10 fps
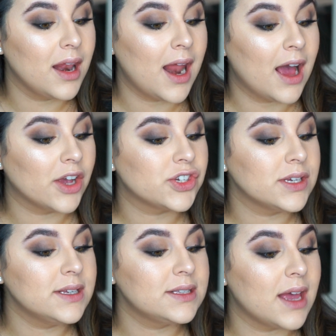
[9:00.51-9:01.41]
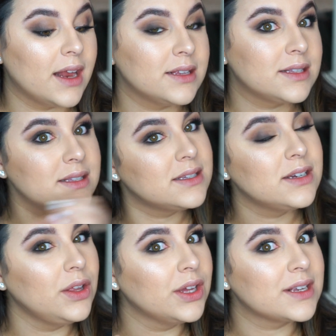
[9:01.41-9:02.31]
lashes and it
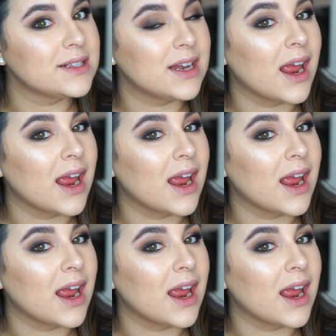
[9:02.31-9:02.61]
still looks